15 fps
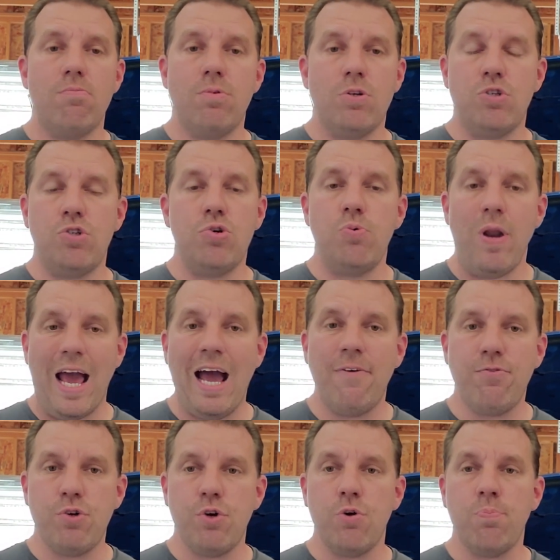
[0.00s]
soon
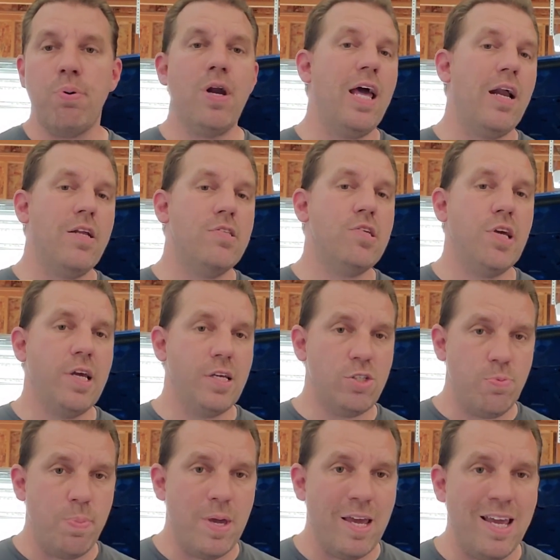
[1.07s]
after, put out a
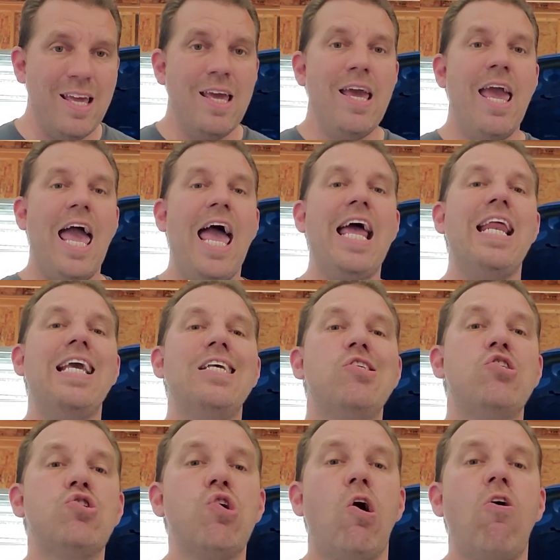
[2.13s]
TSB and a
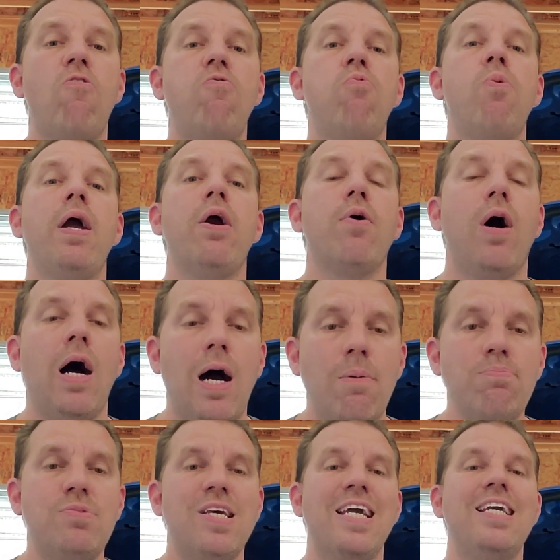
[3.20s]
software
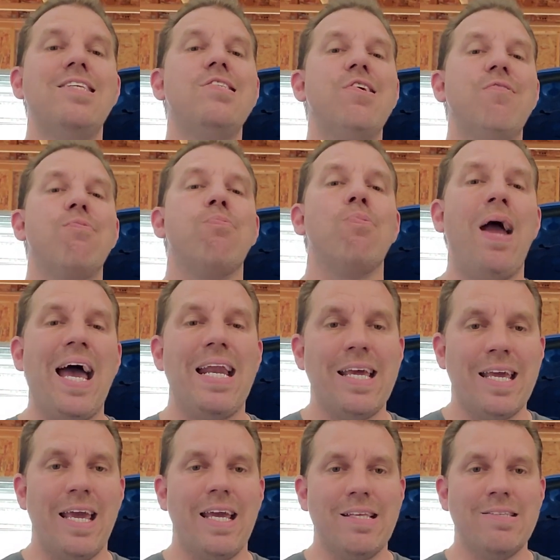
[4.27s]
update to
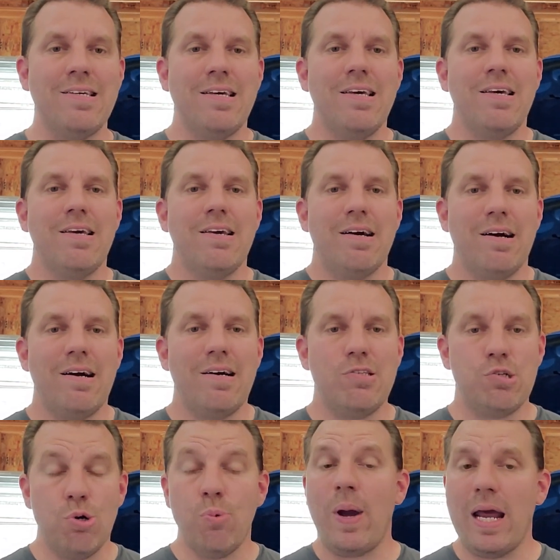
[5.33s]
eradicate
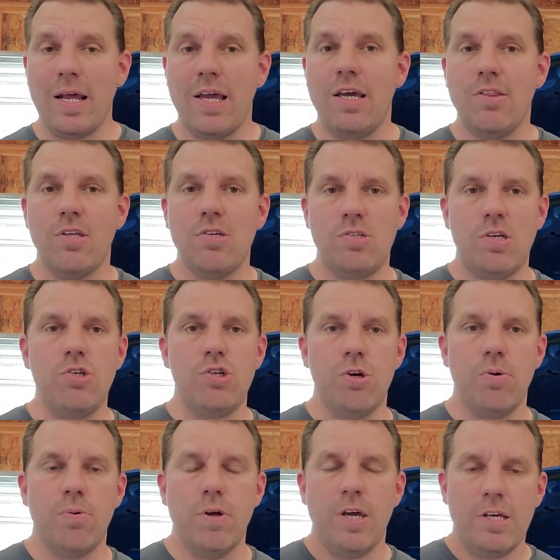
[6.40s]
this issue,
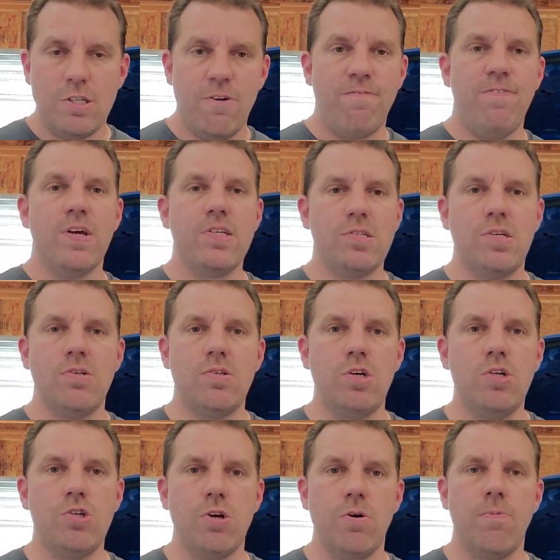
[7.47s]
to fix this
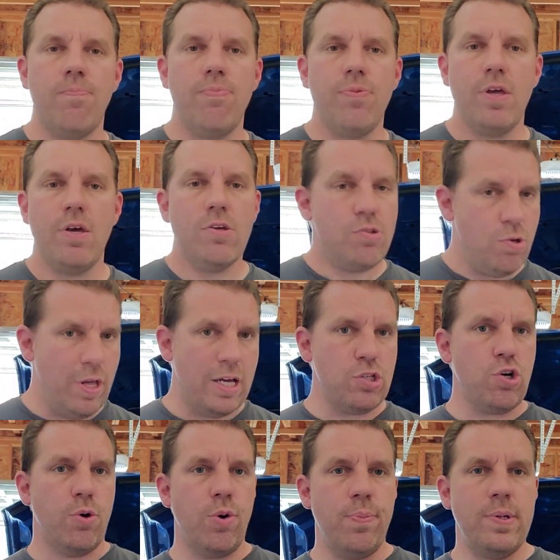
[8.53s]
issue. So that's
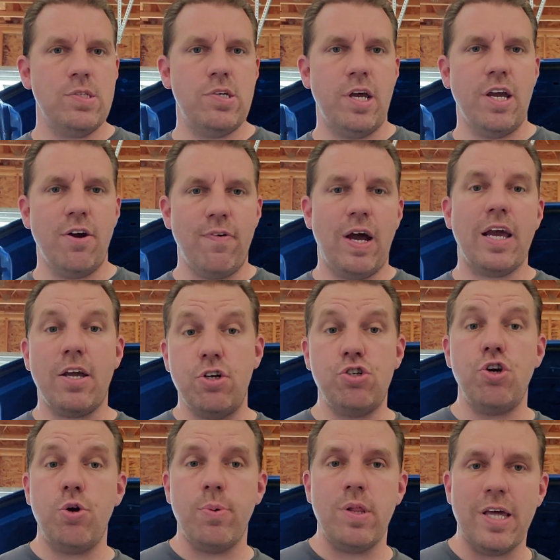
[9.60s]
already been taken care of. I can
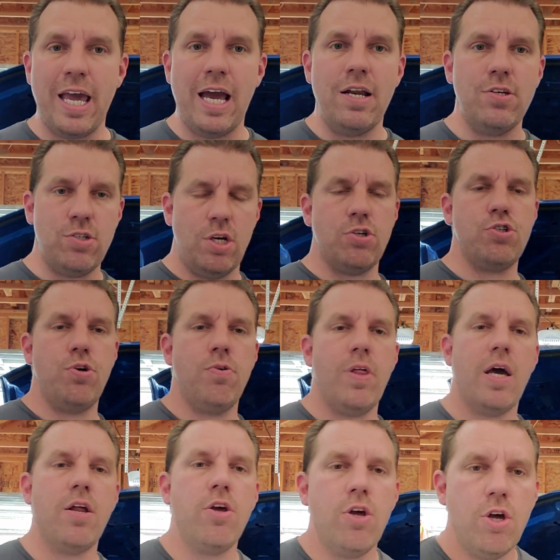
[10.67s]
show you where the cat is. I'll show you
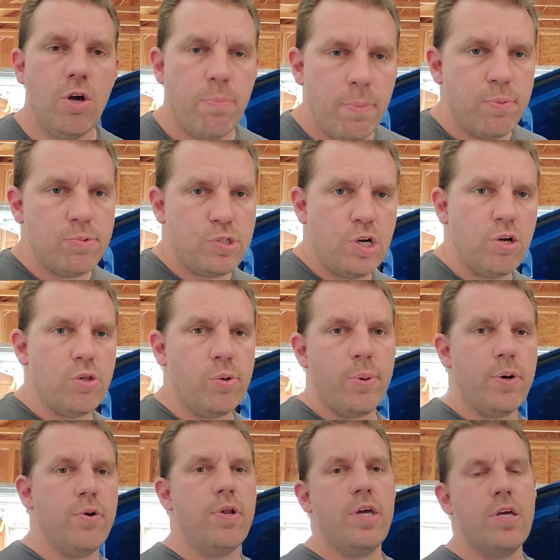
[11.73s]
that momentarily
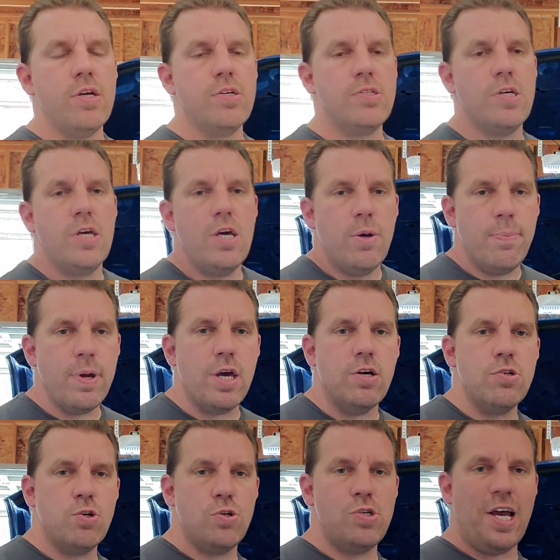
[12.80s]
where it is,
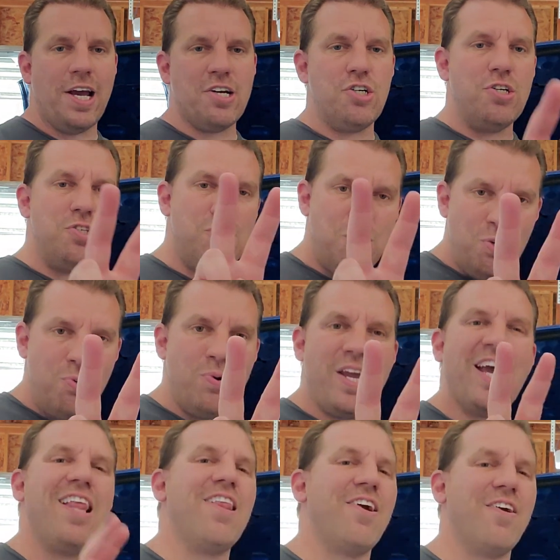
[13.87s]
because there's actually two
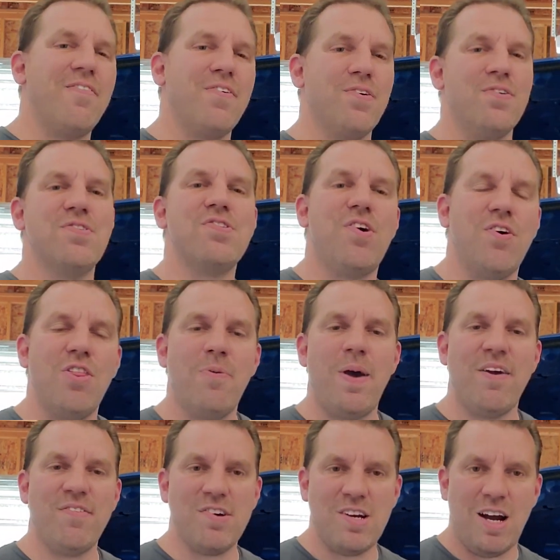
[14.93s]
catalytic converters on the
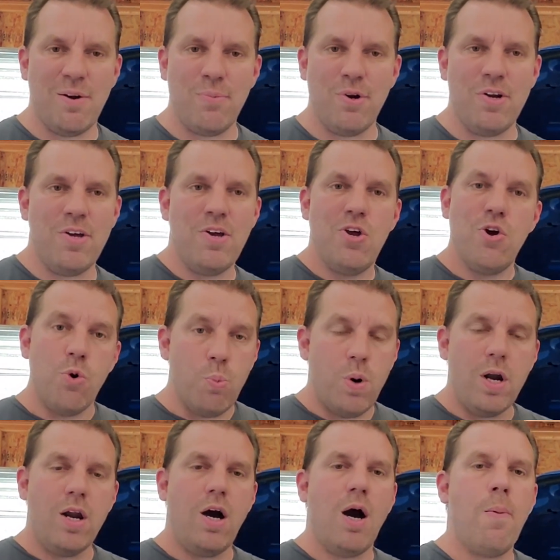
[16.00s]
Maverick Hybrid.
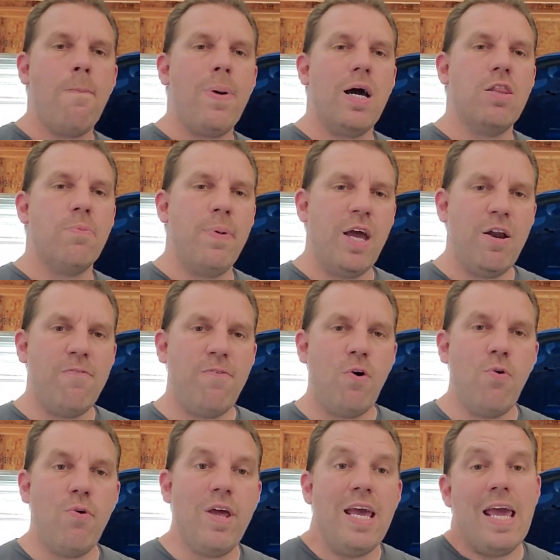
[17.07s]
One up by the
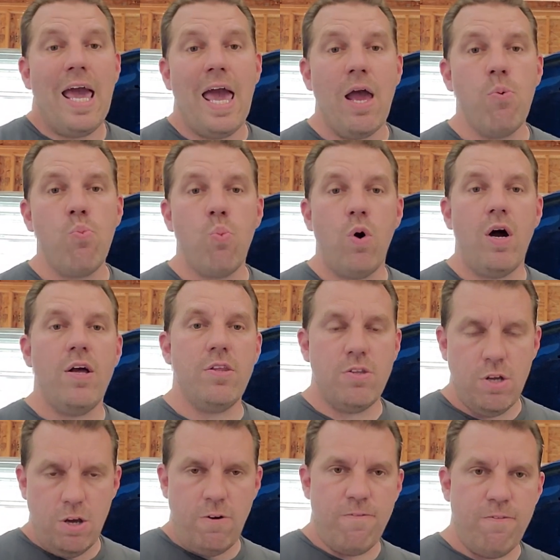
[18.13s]
manifold and one
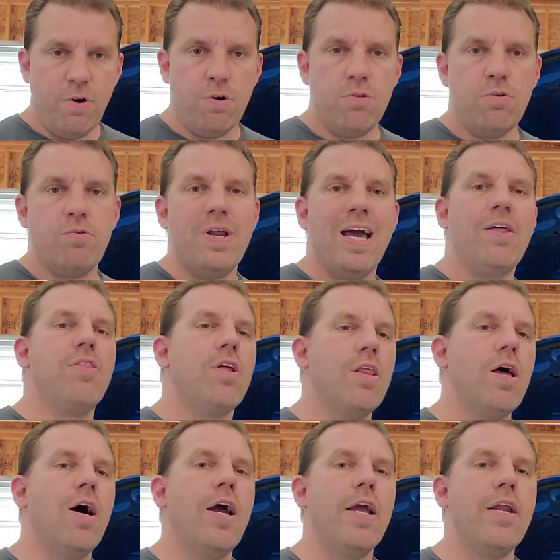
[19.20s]
further down the
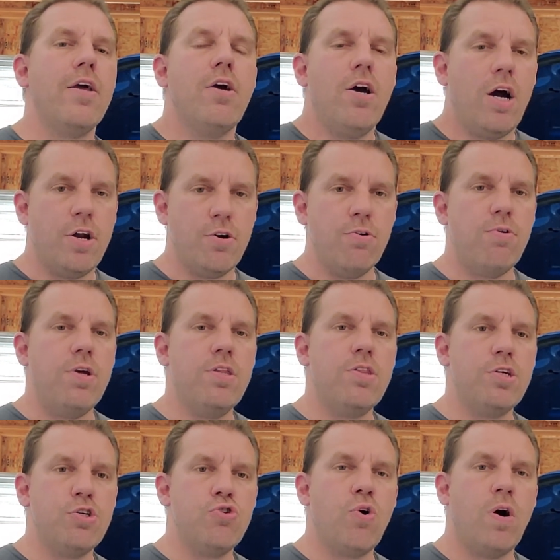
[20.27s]
line underneath the
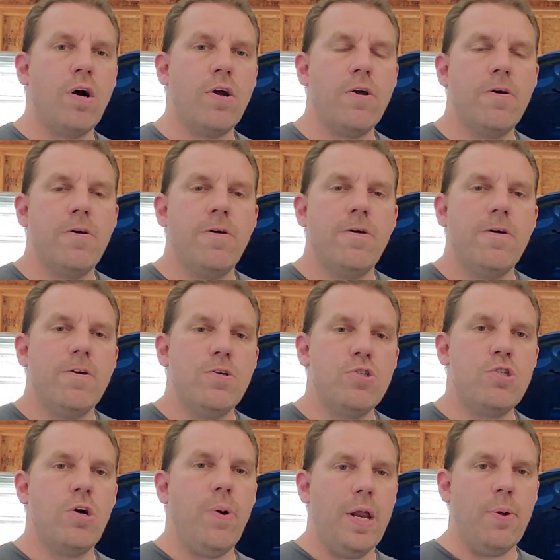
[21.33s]
truck.
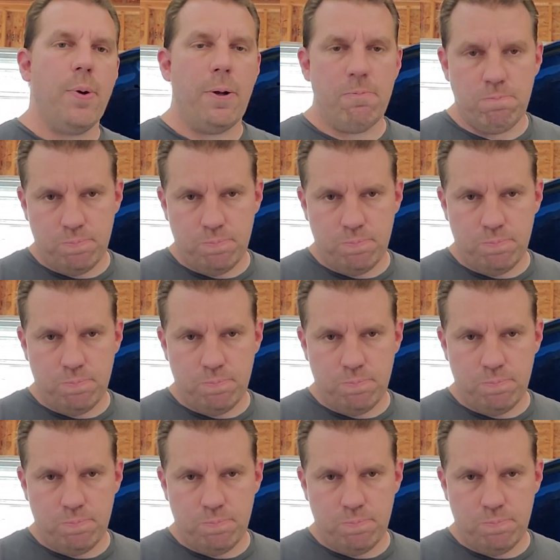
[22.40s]
So anyway,